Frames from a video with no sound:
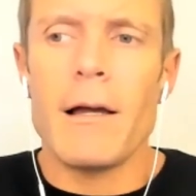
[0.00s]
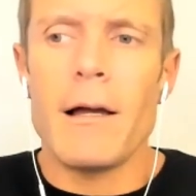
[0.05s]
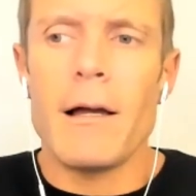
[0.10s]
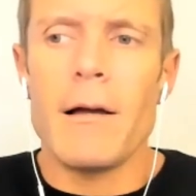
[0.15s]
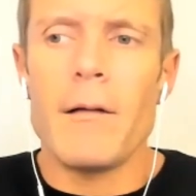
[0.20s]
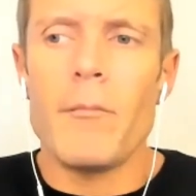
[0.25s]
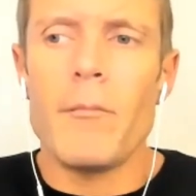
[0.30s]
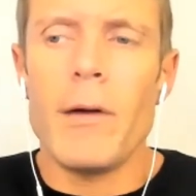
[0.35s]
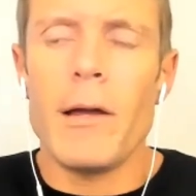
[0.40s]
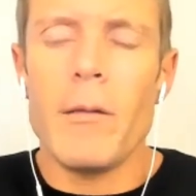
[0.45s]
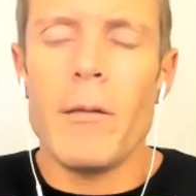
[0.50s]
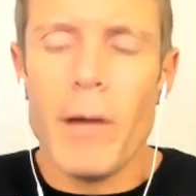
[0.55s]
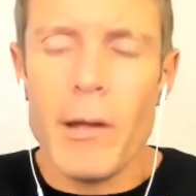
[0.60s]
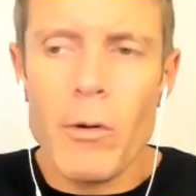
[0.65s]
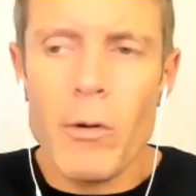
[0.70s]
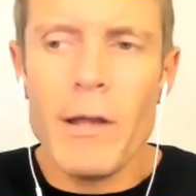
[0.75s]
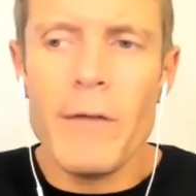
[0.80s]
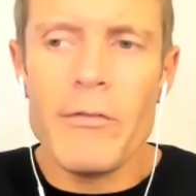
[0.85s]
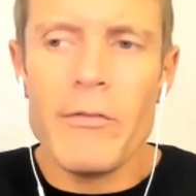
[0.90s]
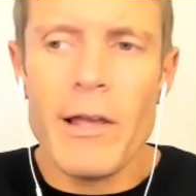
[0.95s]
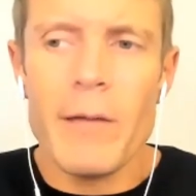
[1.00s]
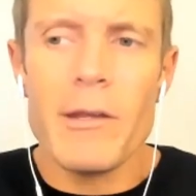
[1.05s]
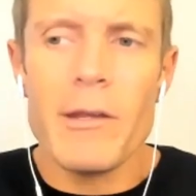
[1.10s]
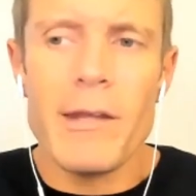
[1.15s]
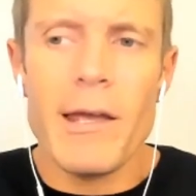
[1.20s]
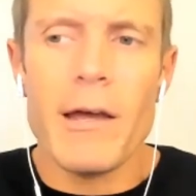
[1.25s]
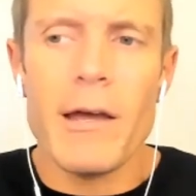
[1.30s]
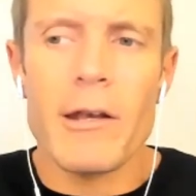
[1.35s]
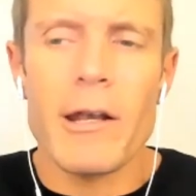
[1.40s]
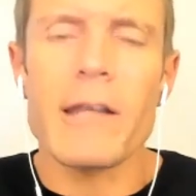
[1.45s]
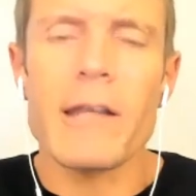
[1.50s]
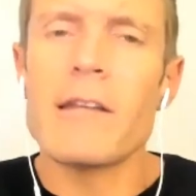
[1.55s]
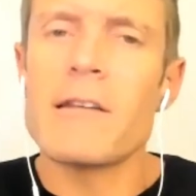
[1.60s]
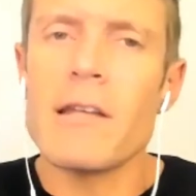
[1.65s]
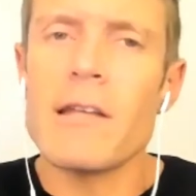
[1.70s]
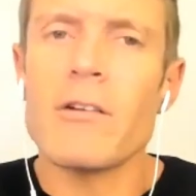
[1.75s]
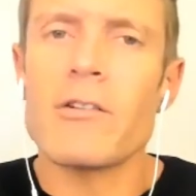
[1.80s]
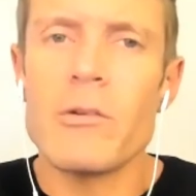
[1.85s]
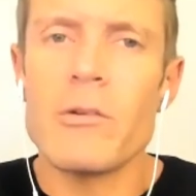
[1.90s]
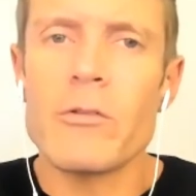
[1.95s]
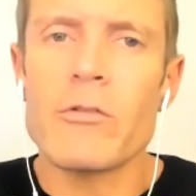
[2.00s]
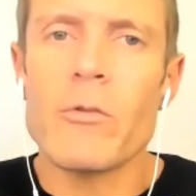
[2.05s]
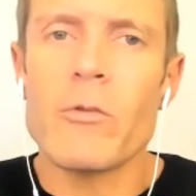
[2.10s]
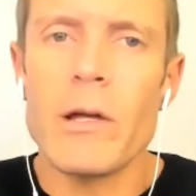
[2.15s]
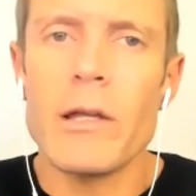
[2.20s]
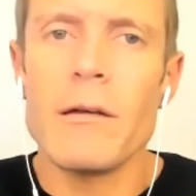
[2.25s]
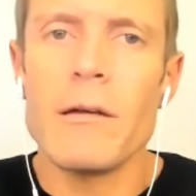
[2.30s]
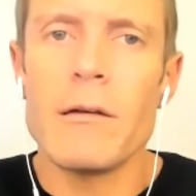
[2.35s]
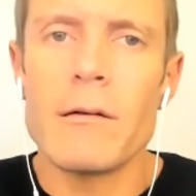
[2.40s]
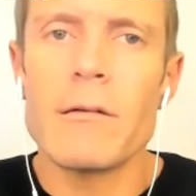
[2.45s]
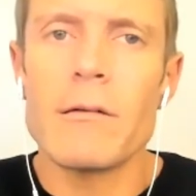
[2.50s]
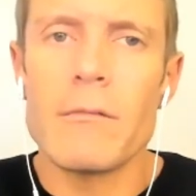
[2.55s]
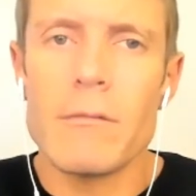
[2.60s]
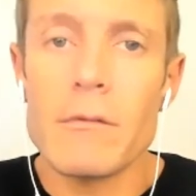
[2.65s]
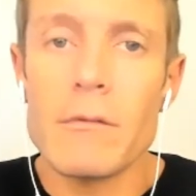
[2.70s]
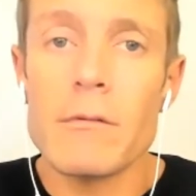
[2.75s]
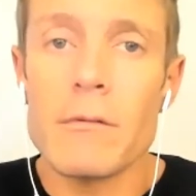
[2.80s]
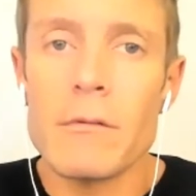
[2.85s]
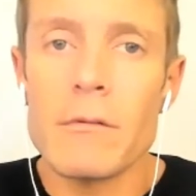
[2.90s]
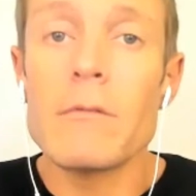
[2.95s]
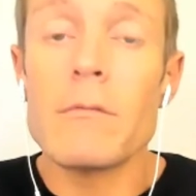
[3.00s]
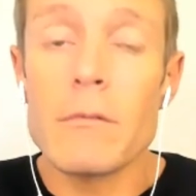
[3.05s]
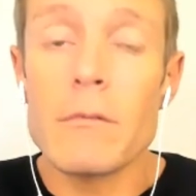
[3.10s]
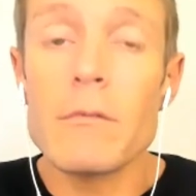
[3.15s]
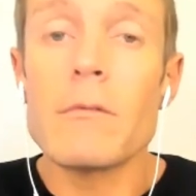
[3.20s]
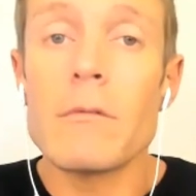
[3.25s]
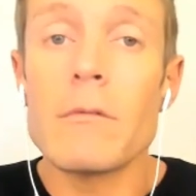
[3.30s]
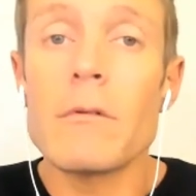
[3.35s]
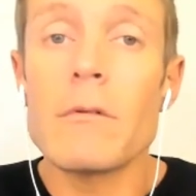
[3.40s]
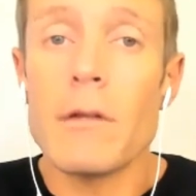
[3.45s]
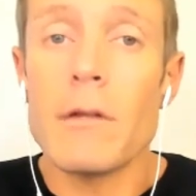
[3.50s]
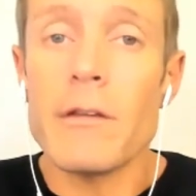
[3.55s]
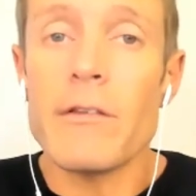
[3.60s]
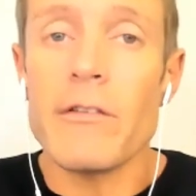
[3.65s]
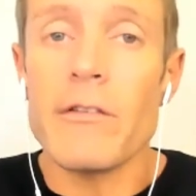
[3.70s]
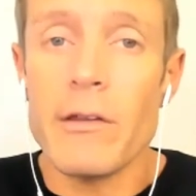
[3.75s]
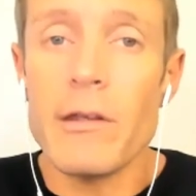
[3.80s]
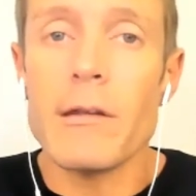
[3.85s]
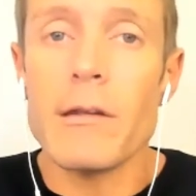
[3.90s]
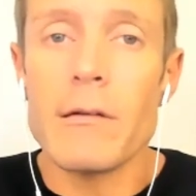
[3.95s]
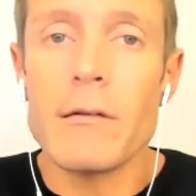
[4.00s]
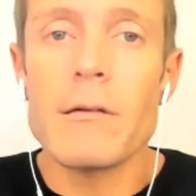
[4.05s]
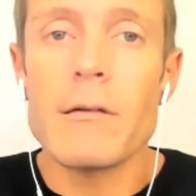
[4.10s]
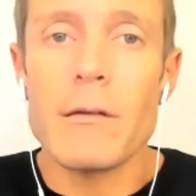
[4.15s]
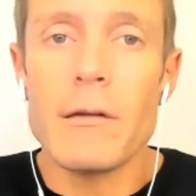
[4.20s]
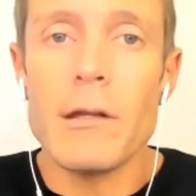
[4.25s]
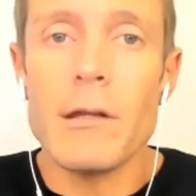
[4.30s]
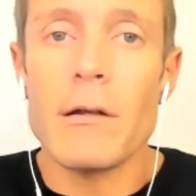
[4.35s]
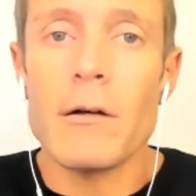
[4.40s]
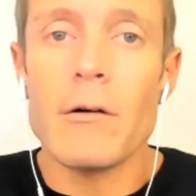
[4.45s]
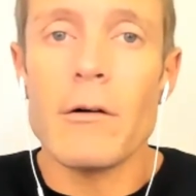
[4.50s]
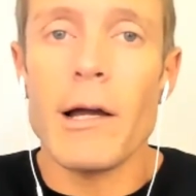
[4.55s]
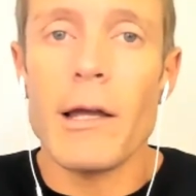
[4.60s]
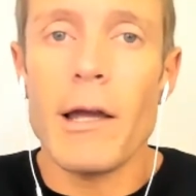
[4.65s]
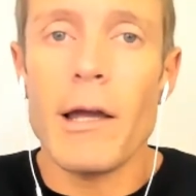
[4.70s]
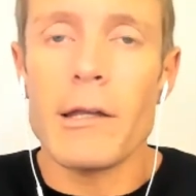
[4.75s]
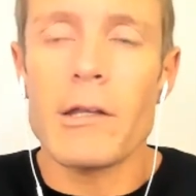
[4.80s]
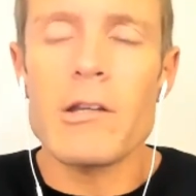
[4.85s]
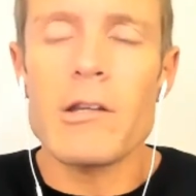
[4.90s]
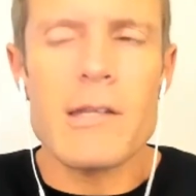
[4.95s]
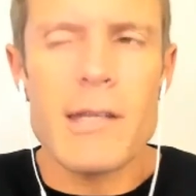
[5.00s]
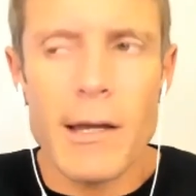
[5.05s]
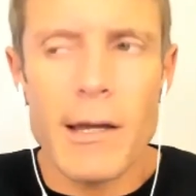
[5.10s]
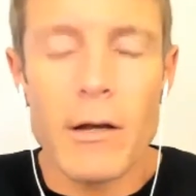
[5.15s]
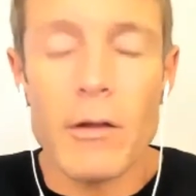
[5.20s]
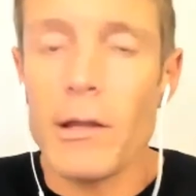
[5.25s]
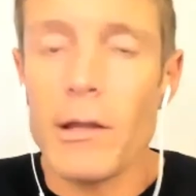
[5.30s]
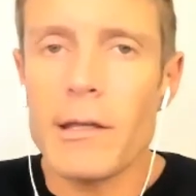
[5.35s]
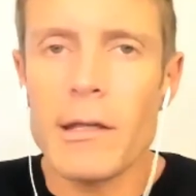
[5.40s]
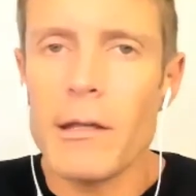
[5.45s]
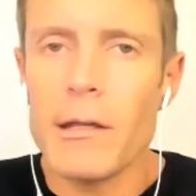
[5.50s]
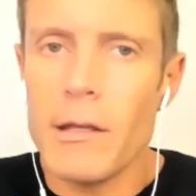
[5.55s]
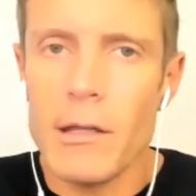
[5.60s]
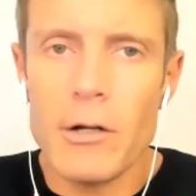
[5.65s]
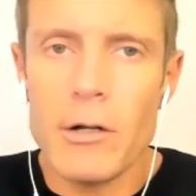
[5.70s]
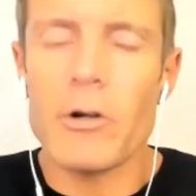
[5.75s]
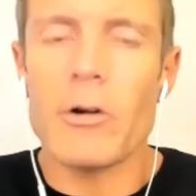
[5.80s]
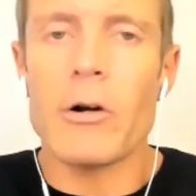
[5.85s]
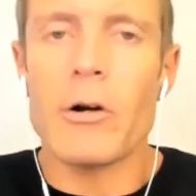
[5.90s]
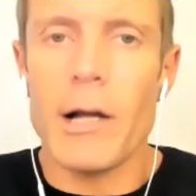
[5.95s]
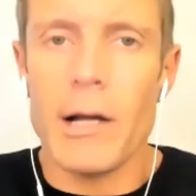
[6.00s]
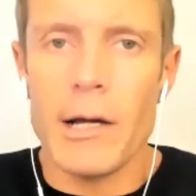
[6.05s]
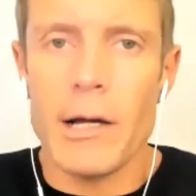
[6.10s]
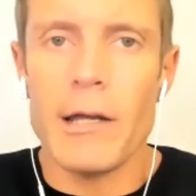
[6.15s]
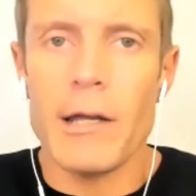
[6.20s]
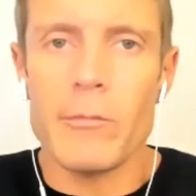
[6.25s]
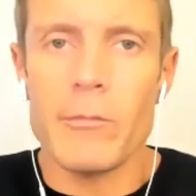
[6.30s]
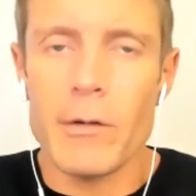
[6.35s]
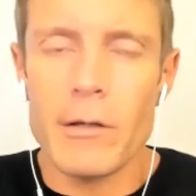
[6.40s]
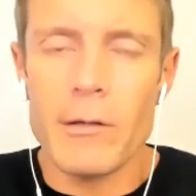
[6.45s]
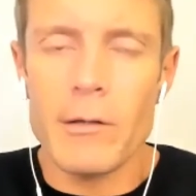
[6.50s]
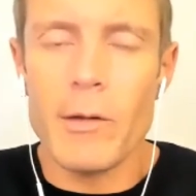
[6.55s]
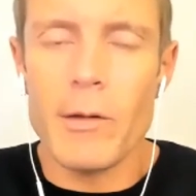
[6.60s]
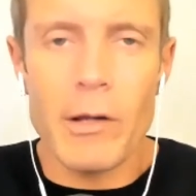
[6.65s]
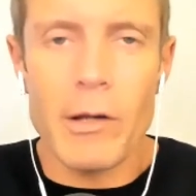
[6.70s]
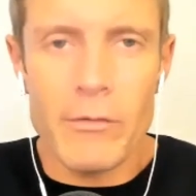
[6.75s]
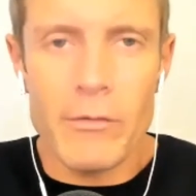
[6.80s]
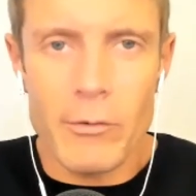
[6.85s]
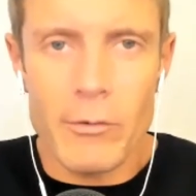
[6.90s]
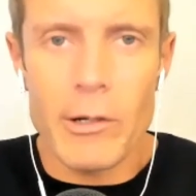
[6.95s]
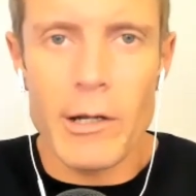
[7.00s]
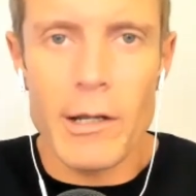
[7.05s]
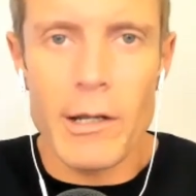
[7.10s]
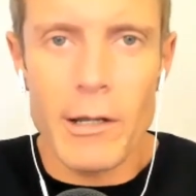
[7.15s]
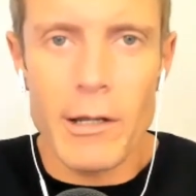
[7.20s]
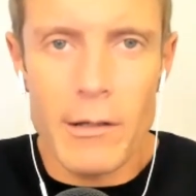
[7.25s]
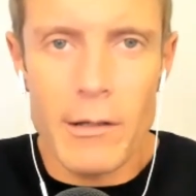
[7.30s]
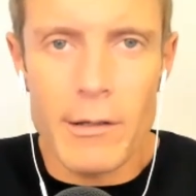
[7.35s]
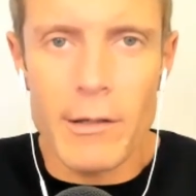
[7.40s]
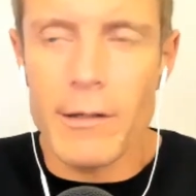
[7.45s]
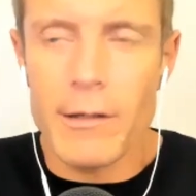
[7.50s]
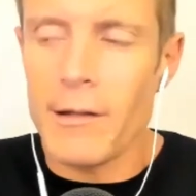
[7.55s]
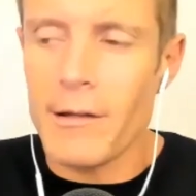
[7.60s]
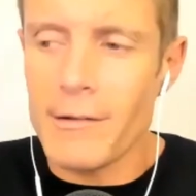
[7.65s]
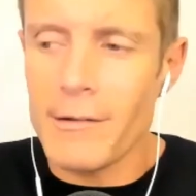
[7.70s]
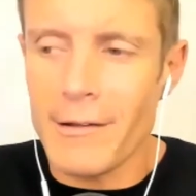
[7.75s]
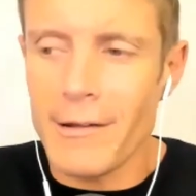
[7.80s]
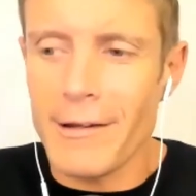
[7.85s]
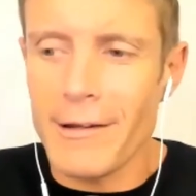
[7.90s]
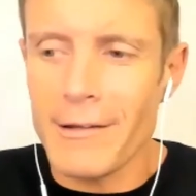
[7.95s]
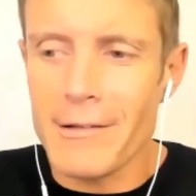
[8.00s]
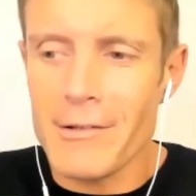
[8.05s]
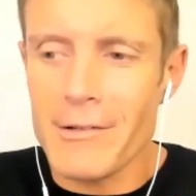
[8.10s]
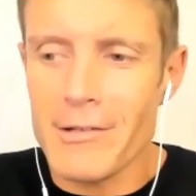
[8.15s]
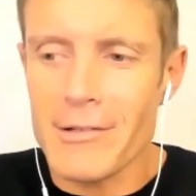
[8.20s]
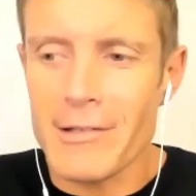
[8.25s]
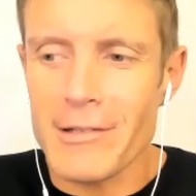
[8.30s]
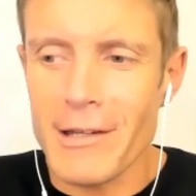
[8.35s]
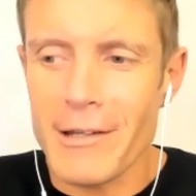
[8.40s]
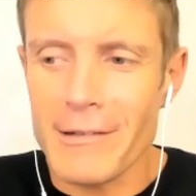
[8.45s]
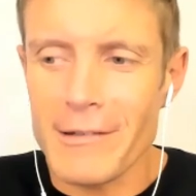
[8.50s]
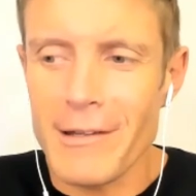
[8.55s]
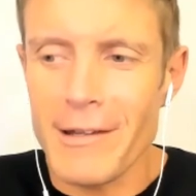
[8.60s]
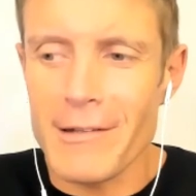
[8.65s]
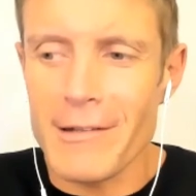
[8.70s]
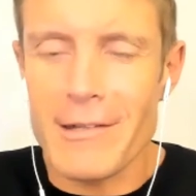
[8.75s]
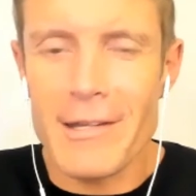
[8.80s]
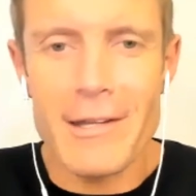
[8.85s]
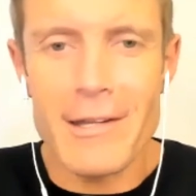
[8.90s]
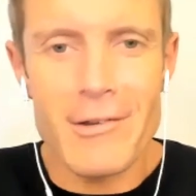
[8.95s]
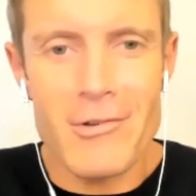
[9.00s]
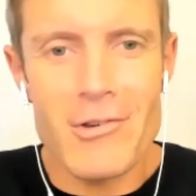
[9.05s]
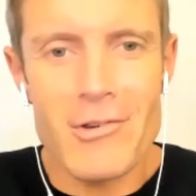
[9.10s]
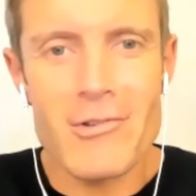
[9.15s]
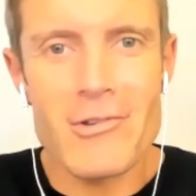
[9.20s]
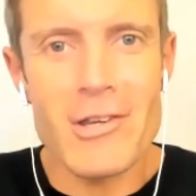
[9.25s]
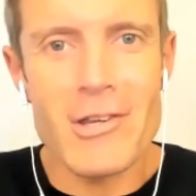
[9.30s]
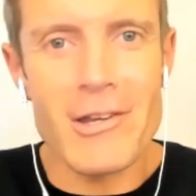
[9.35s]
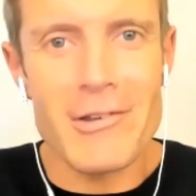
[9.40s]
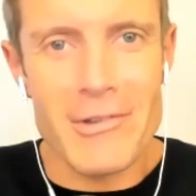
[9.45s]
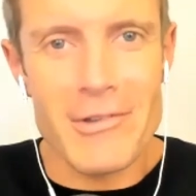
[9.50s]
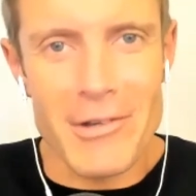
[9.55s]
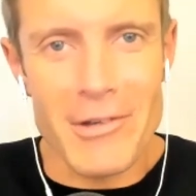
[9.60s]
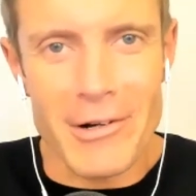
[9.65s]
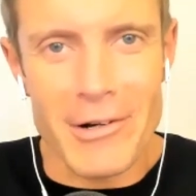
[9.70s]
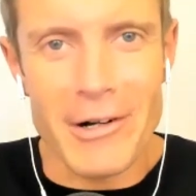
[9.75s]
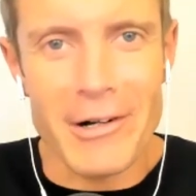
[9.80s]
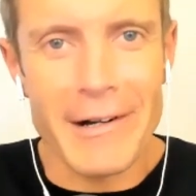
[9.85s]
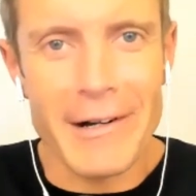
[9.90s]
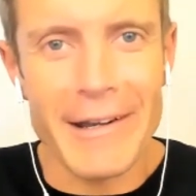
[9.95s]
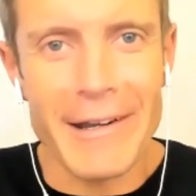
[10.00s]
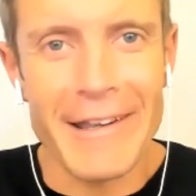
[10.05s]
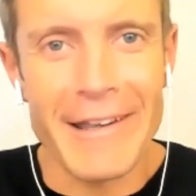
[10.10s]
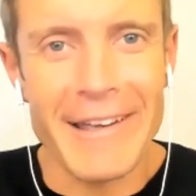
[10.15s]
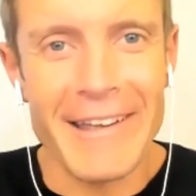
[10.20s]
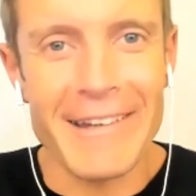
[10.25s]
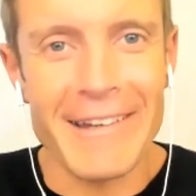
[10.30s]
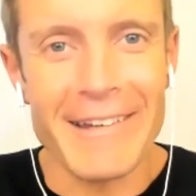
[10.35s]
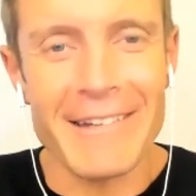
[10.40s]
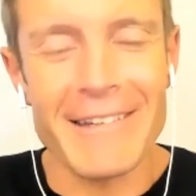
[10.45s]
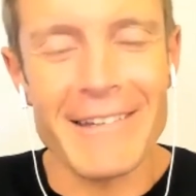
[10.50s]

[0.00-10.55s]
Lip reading: my wife sat me down, and I could tell she was quite. This is it. I could tell, like, in her eyes. My wife's a redhead, and she's got that tinge of ginger in her, and